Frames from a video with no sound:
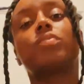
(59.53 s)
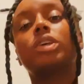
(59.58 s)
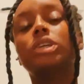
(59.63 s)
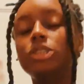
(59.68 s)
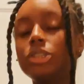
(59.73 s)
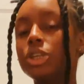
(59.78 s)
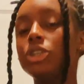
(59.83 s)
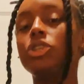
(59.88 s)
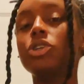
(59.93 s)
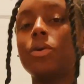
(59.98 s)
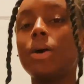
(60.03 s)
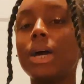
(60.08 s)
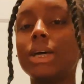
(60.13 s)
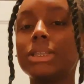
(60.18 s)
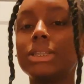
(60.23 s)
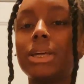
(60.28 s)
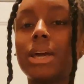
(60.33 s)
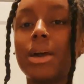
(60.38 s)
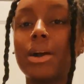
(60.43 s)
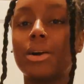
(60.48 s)
sit your ass
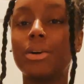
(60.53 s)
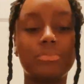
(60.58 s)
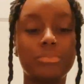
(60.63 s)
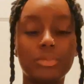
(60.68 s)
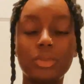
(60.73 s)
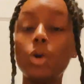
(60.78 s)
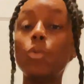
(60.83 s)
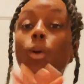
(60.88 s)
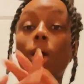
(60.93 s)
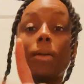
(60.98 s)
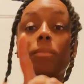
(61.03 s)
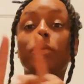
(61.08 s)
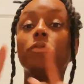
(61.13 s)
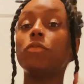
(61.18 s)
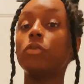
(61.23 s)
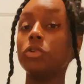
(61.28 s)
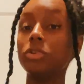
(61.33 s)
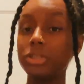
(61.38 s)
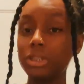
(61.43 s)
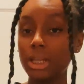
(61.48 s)
down. Wait,
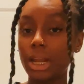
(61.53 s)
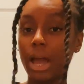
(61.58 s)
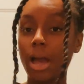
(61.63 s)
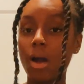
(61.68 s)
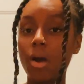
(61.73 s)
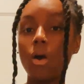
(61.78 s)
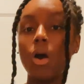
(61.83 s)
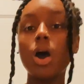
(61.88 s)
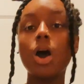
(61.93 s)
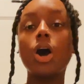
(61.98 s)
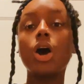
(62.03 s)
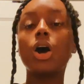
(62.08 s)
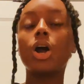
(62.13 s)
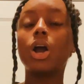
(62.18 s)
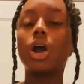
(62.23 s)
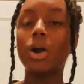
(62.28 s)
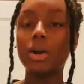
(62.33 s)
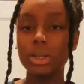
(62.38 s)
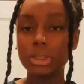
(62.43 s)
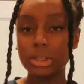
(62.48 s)
before you sit down,
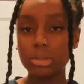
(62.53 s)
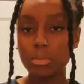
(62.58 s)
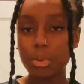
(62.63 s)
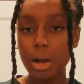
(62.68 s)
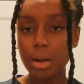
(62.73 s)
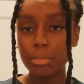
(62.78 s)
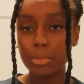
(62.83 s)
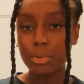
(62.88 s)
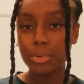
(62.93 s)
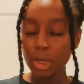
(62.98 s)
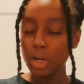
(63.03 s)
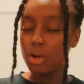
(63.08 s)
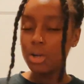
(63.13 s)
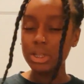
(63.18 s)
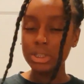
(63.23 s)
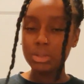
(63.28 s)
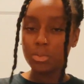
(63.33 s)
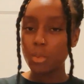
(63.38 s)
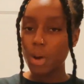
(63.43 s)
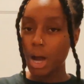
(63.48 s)
go get some popcorn, go get
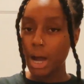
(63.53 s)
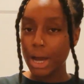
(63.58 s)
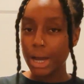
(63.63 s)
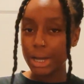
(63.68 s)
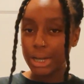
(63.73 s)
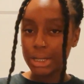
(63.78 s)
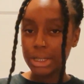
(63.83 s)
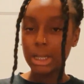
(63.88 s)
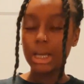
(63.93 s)
some wine,